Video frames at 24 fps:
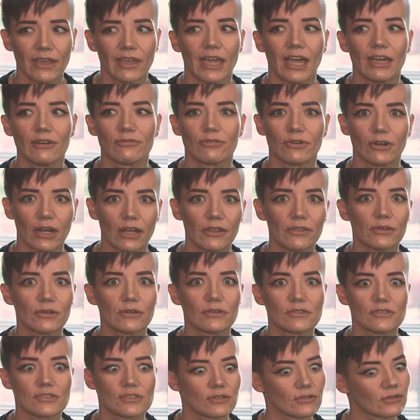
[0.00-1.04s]
And for
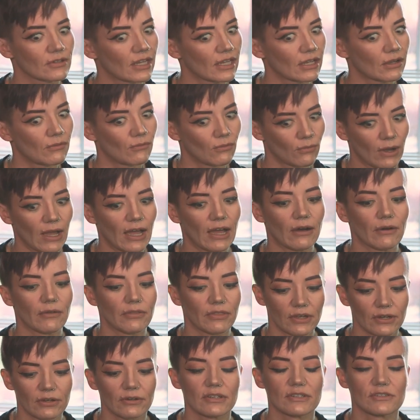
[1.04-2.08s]
others, you're like, wow,
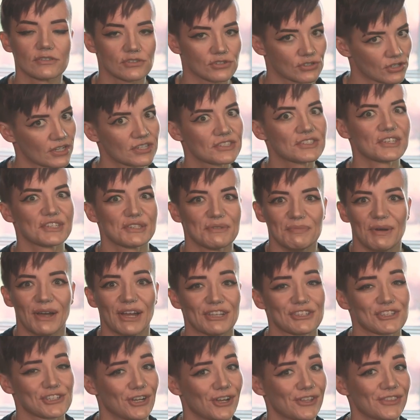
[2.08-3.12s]
there is just as
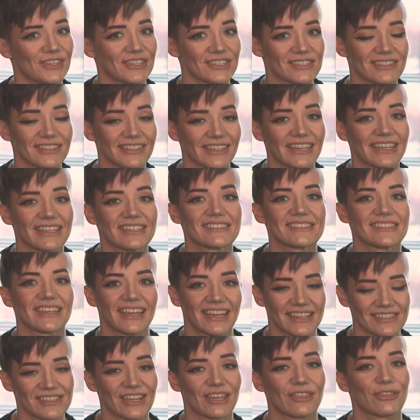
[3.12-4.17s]
much on this list
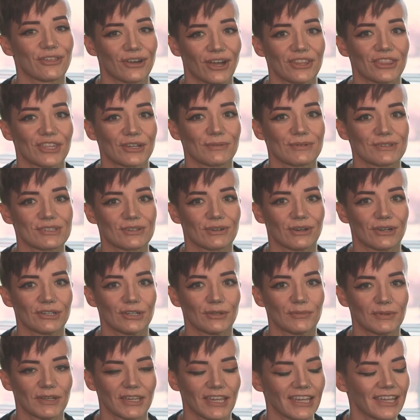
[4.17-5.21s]
as I thought there was going
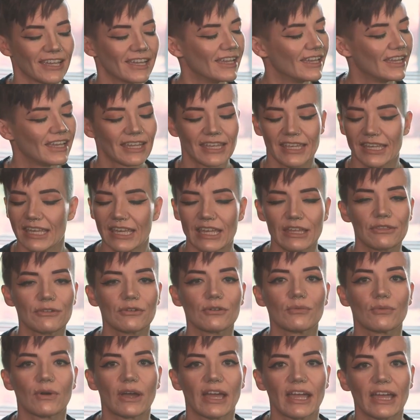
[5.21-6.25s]
to be.
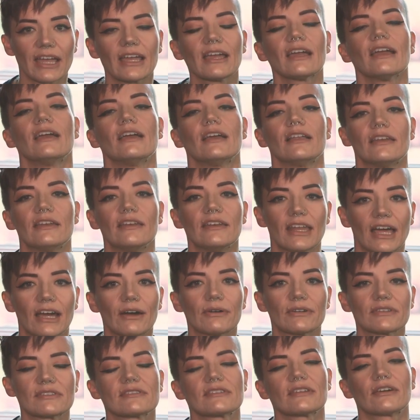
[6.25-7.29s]
Either way,
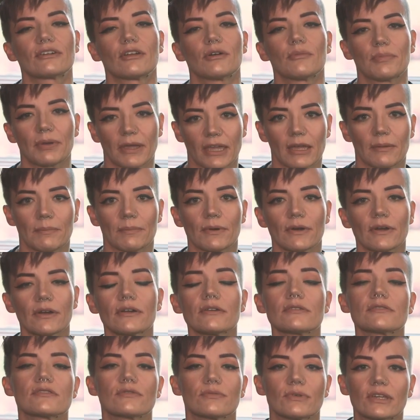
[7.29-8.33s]
now it's down on paper
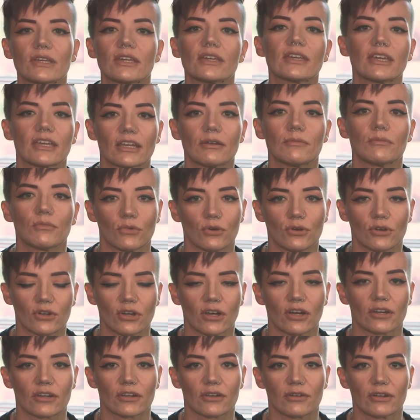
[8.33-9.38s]
so we can get it more
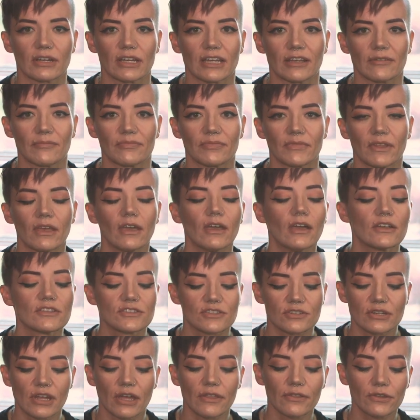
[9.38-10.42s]
concrete.
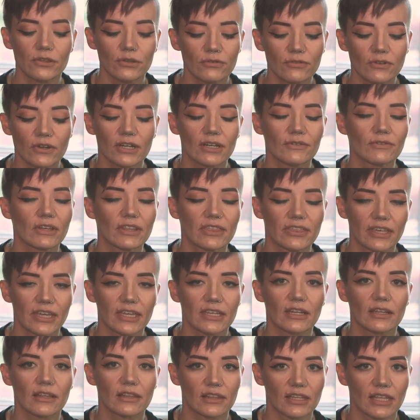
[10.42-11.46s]
So now that you've got everything
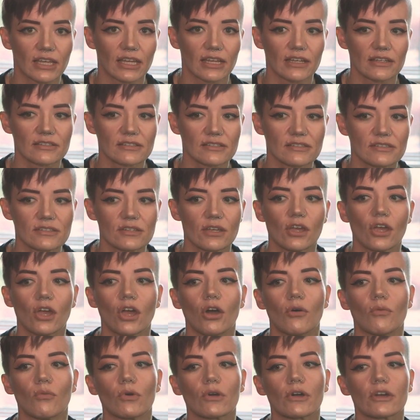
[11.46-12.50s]
in a list,
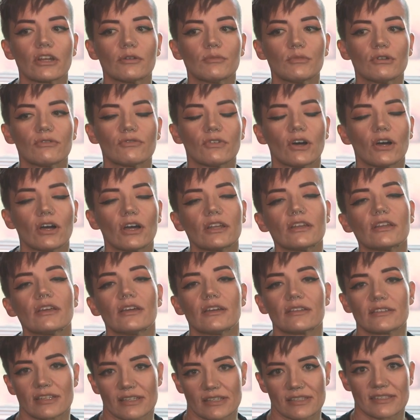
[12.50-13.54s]
we're going to move on
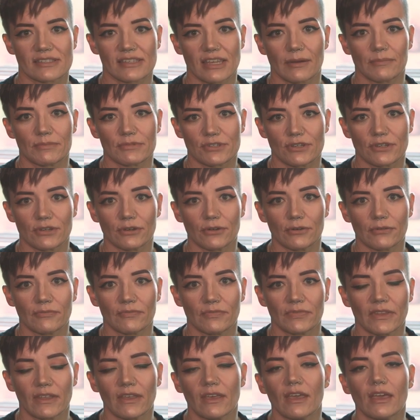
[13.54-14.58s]
to step 2.
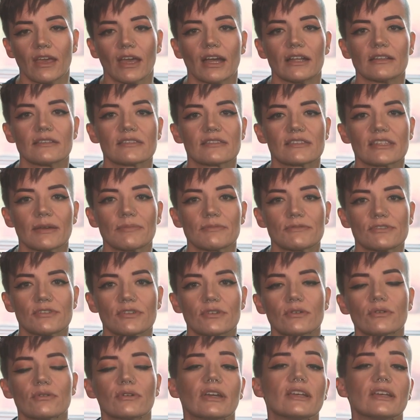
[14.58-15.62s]
And step
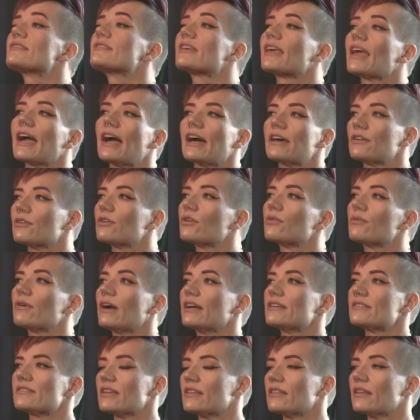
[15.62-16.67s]
2
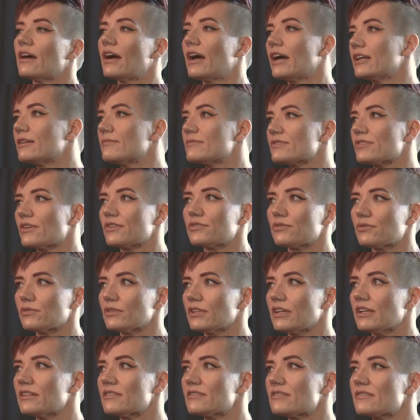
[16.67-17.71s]
categorizing the items on your
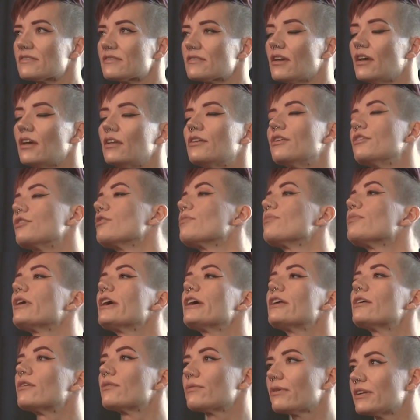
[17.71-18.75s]
list. Now, your
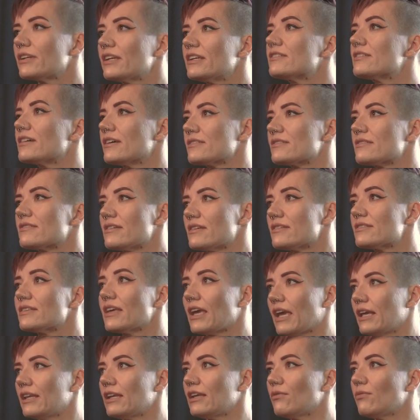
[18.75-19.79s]
brain already does this
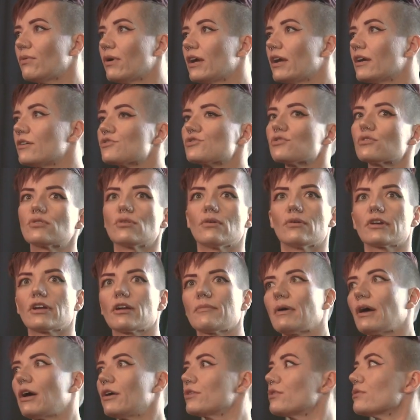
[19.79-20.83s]
anyway. As you're going
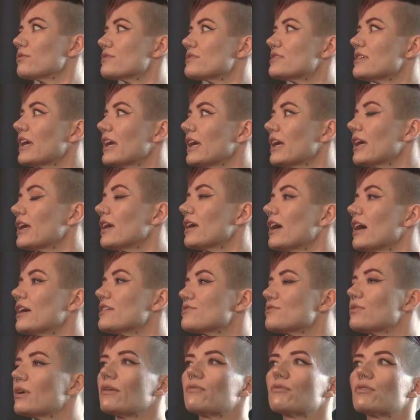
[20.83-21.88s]
about your day, as
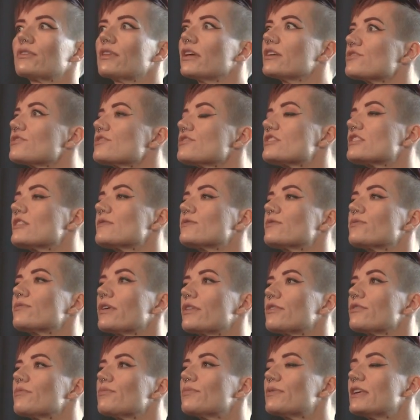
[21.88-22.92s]
you have relationships with
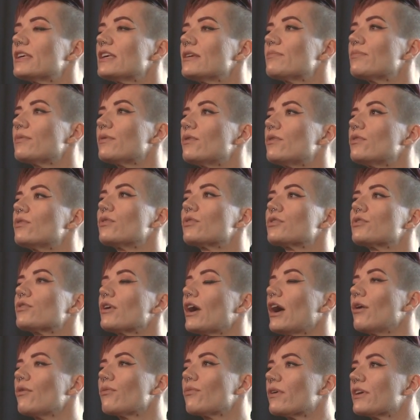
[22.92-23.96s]
other people, or you're
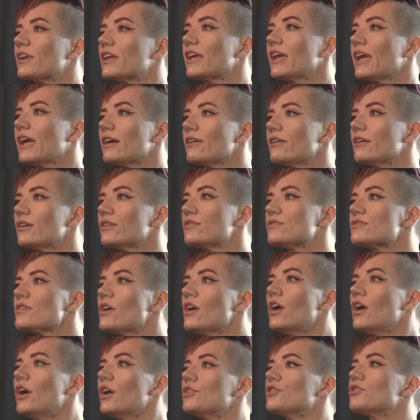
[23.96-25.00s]
out running errands,
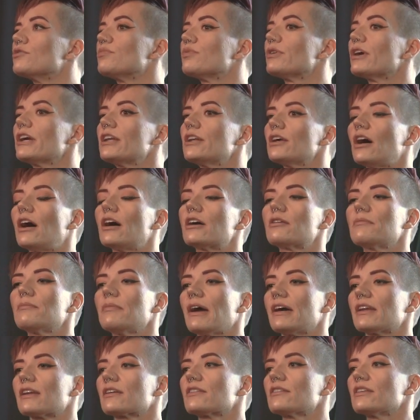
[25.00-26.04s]
your brain
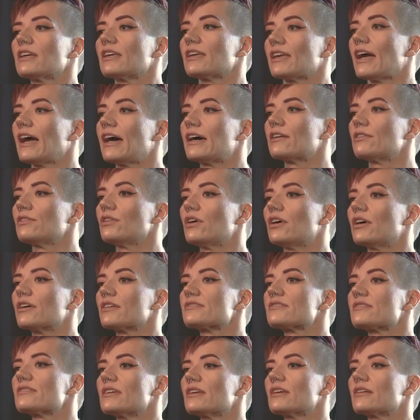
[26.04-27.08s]
automatically
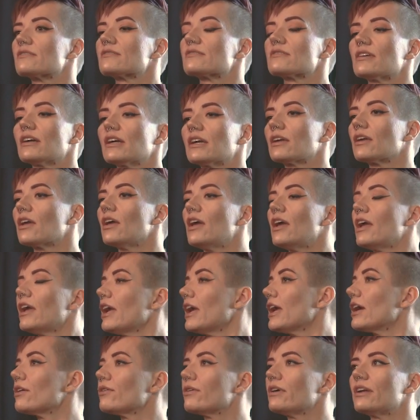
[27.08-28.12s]
catalogs things like
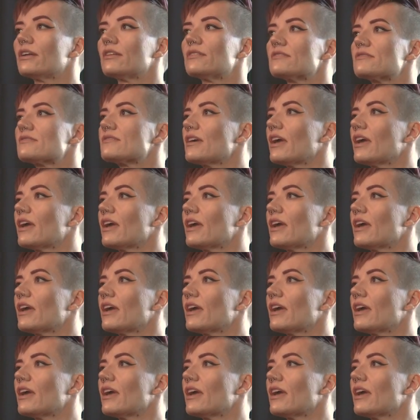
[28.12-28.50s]
errands